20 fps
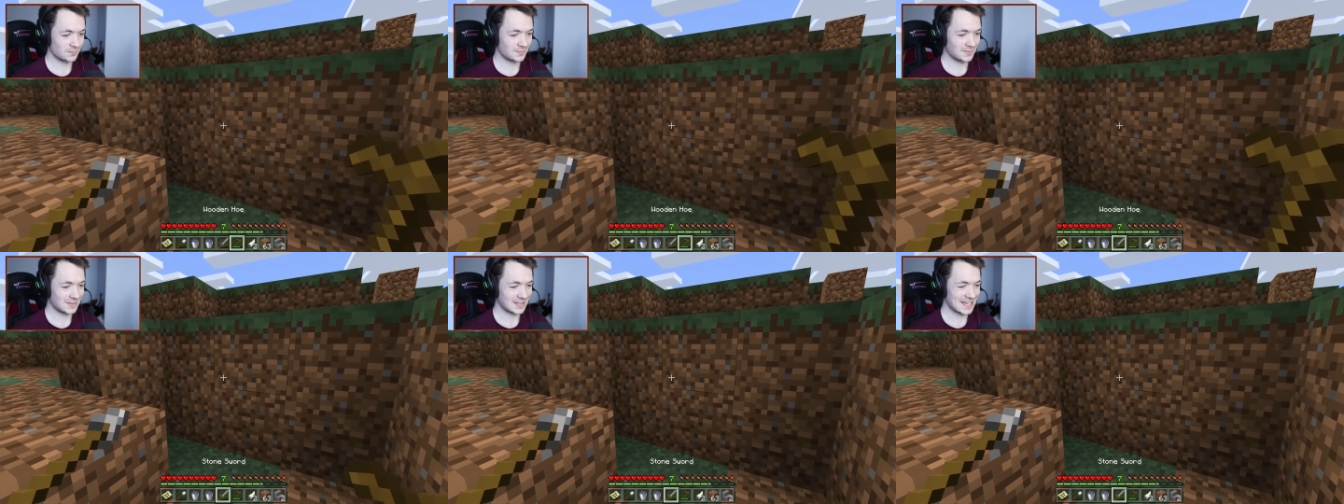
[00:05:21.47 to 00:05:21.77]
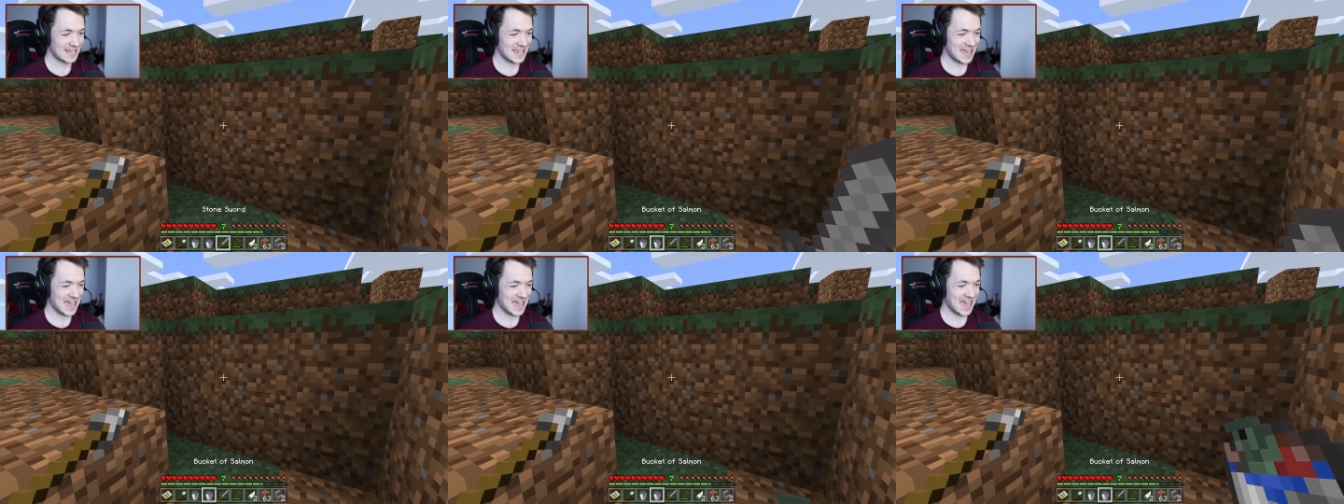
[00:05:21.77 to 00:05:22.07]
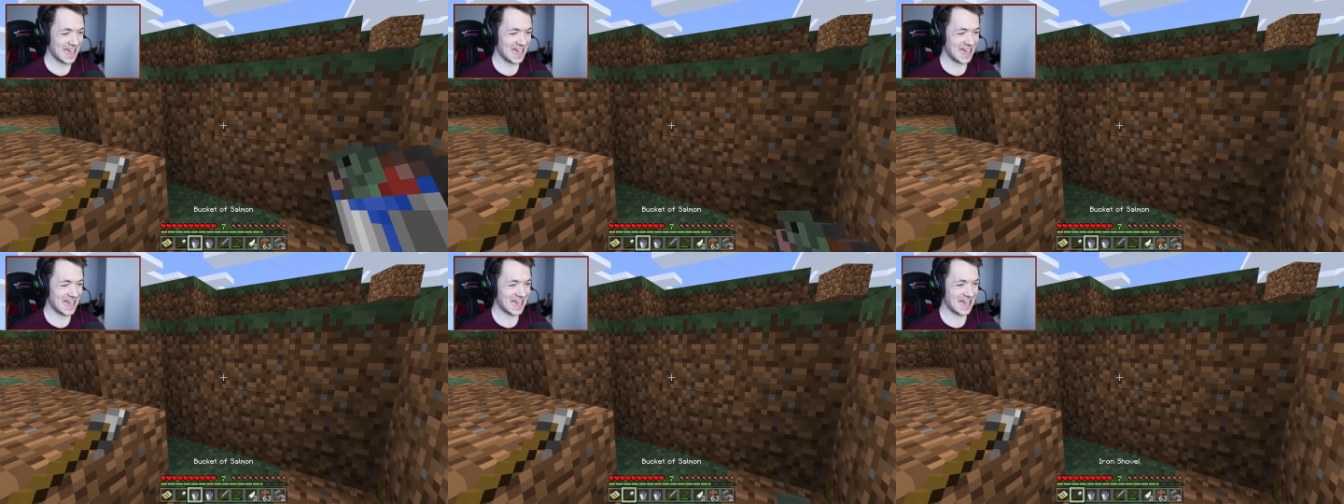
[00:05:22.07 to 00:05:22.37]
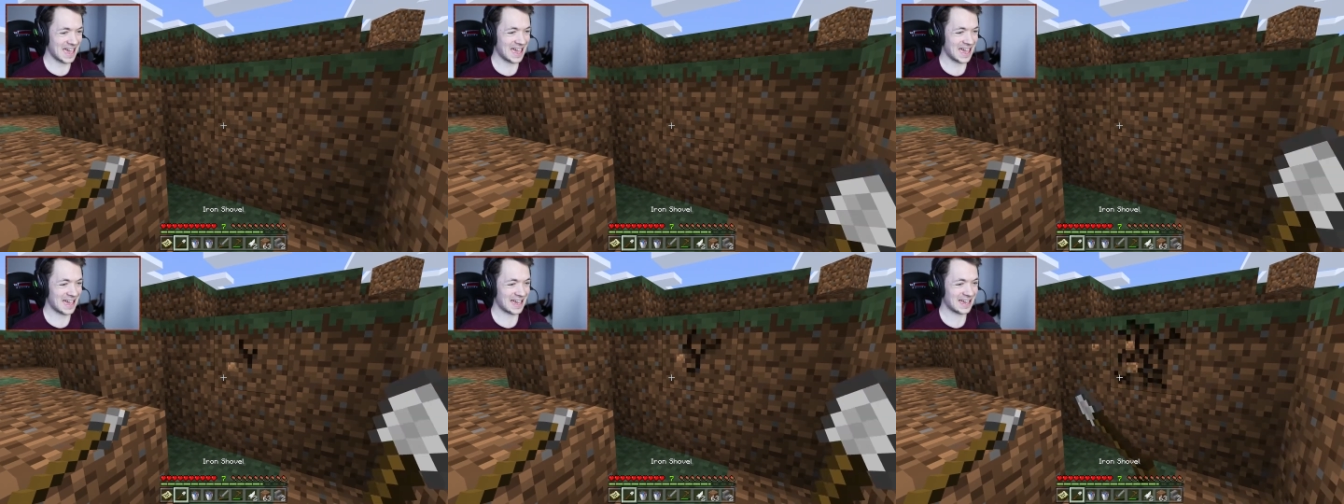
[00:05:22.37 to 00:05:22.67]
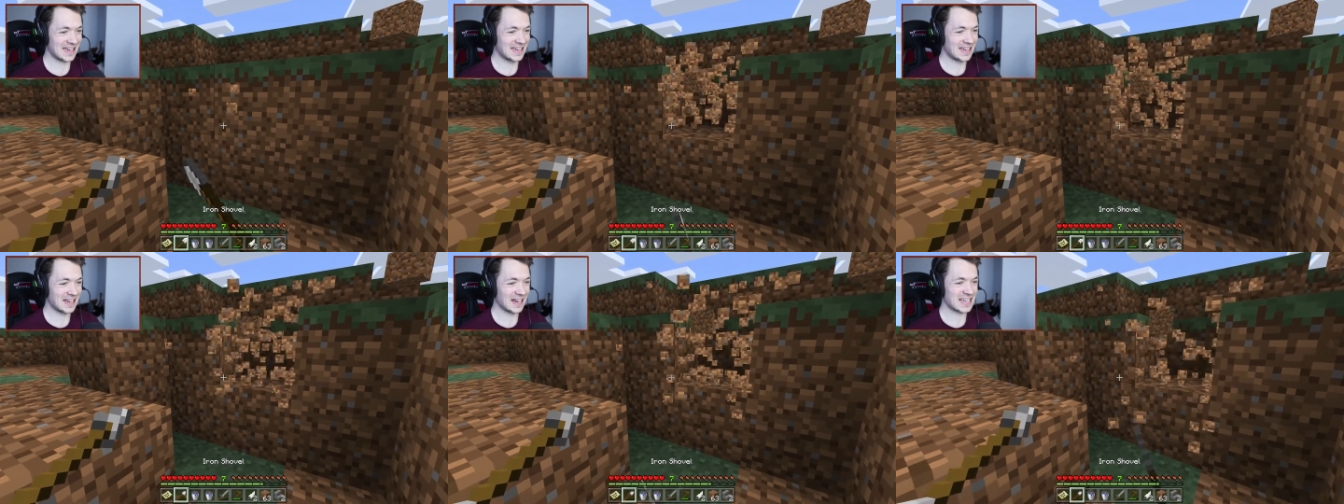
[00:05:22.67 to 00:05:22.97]
Yeah,
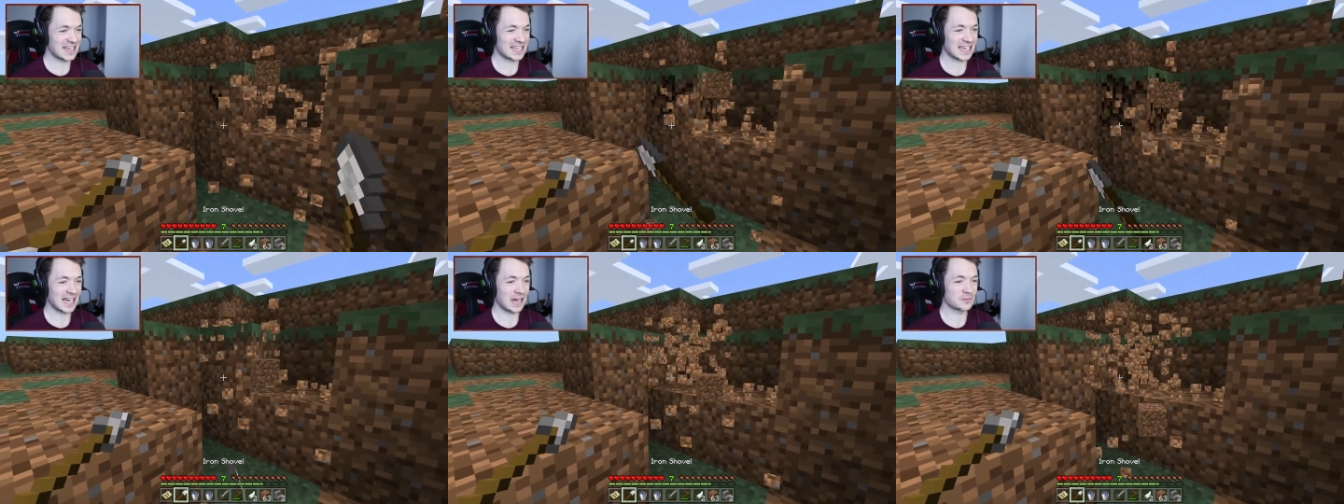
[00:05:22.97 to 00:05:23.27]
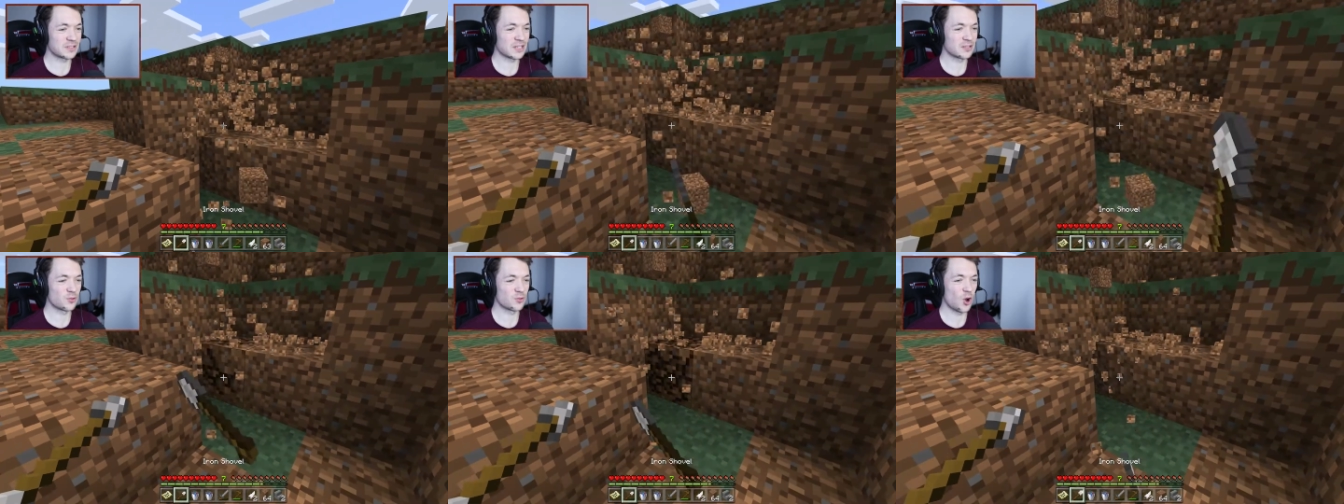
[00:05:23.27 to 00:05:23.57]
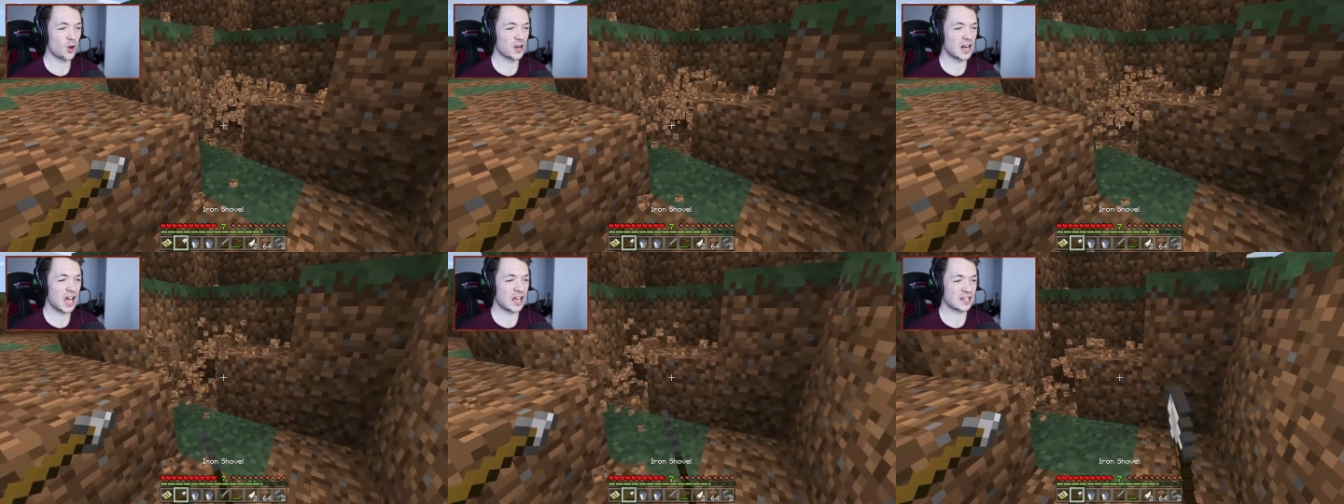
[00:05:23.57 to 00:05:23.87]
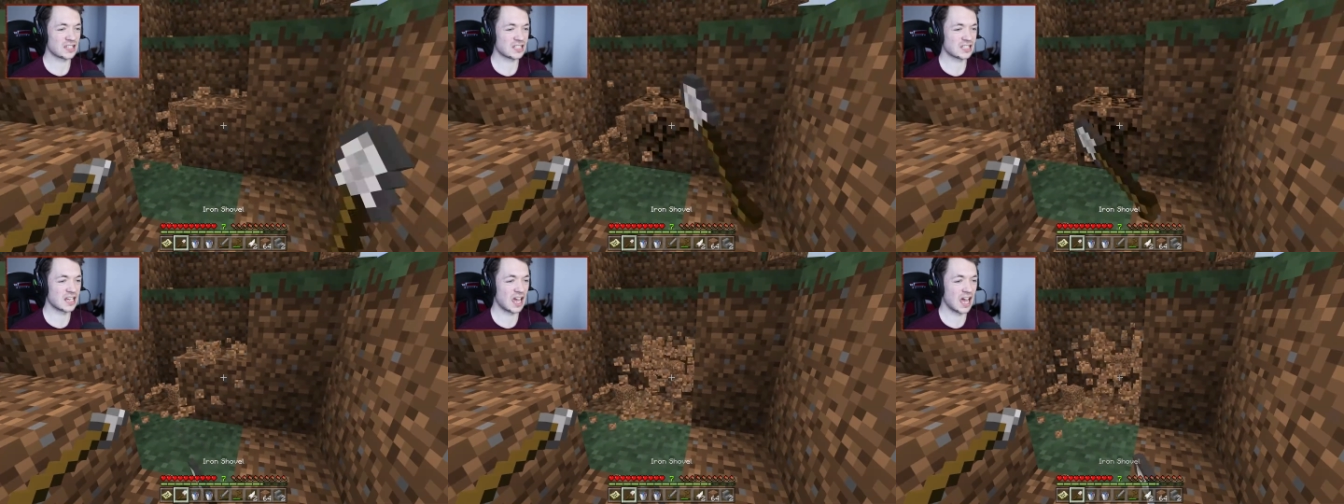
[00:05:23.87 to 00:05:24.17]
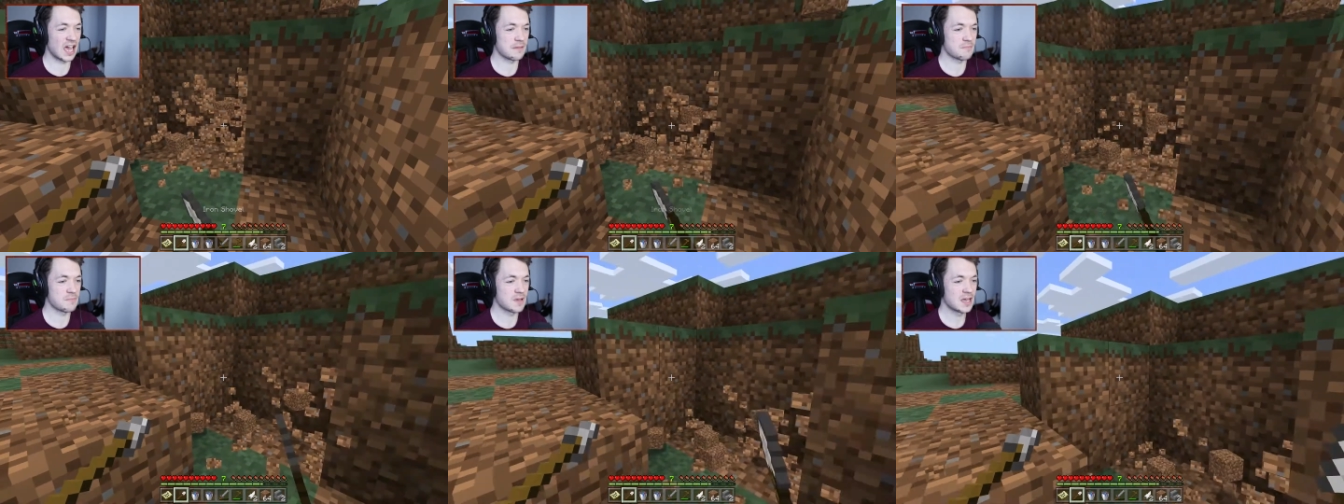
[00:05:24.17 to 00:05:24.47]
I counted wrong last
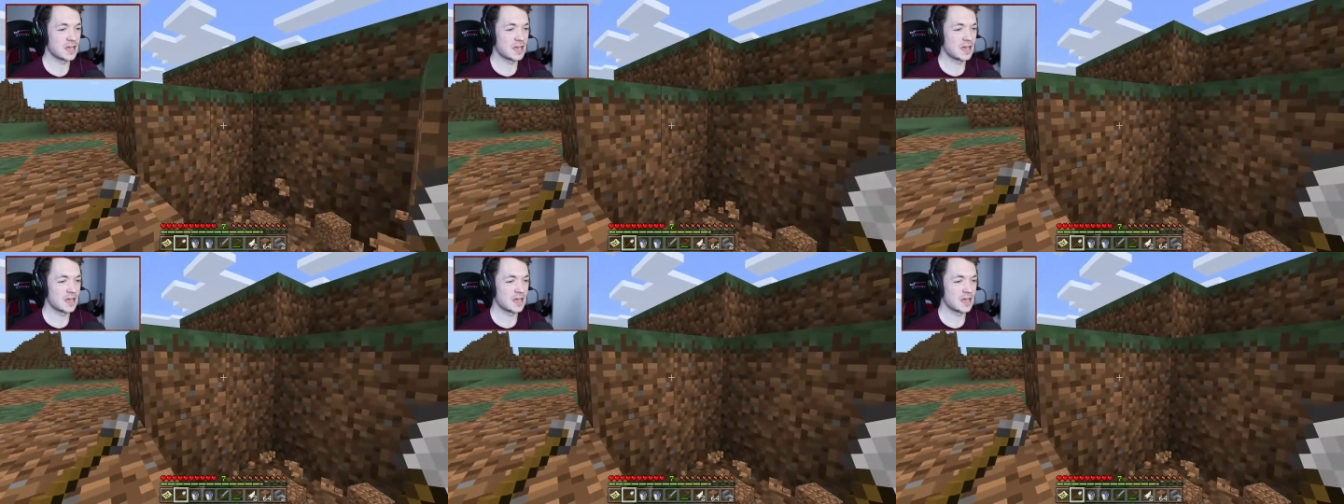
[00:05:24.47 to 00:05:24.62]
time,